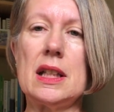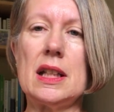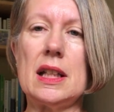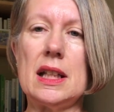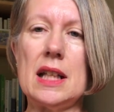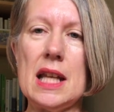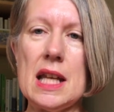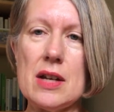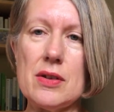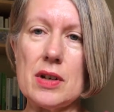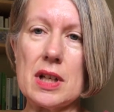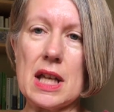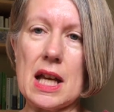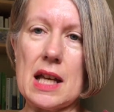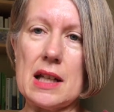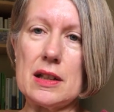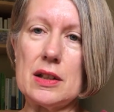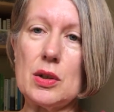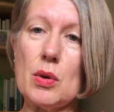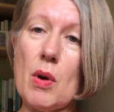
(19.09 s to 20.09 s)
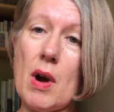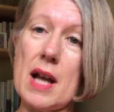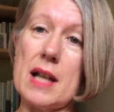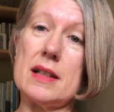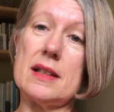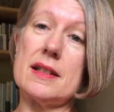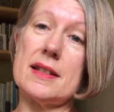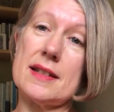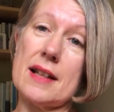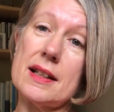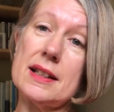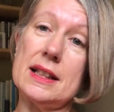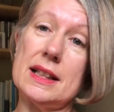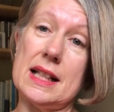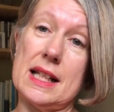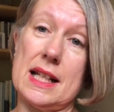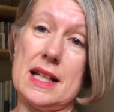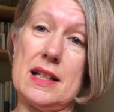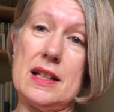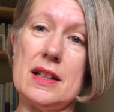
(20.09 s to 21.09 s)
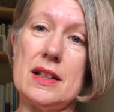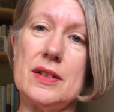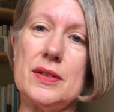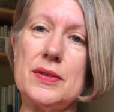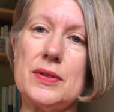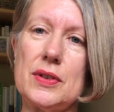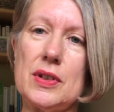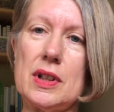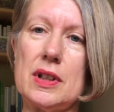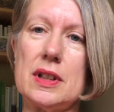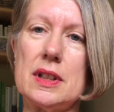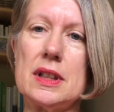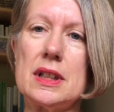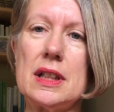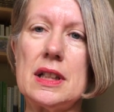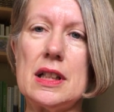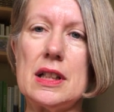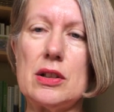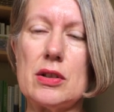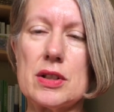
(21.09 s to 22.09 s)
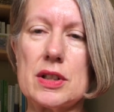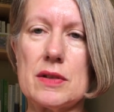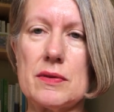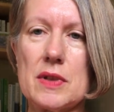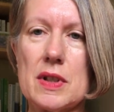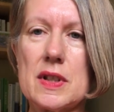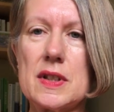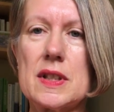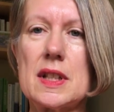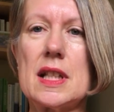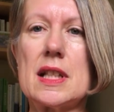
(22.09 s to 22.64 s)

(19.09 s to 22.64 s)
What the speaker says: And here again, quite suddenly for a lot of us,